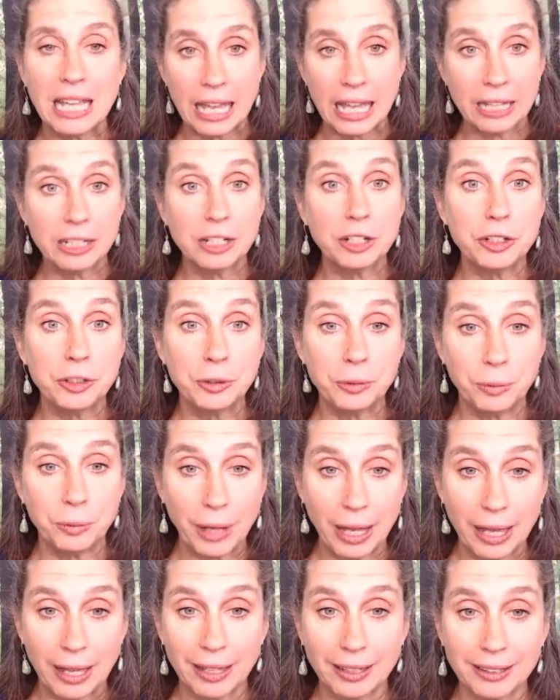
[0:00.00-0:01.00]
in a new
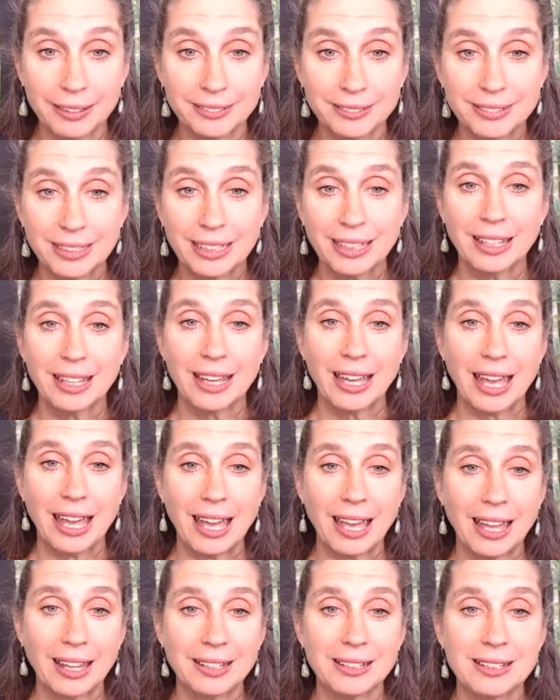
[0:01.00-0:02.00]
way,
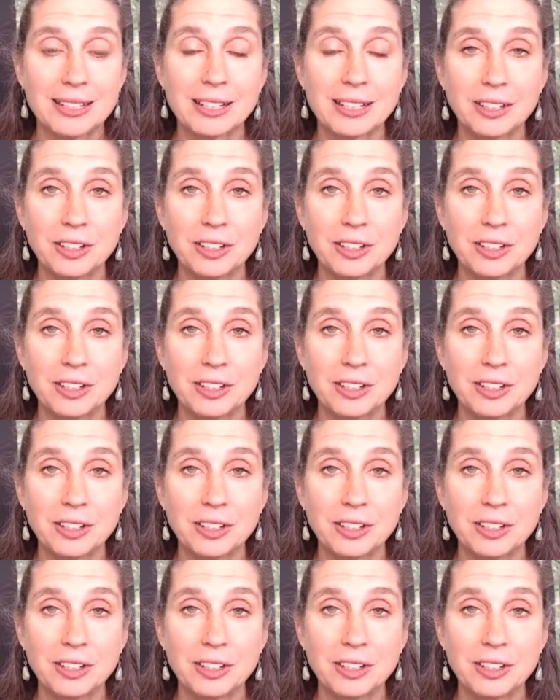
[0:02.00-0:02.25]
and to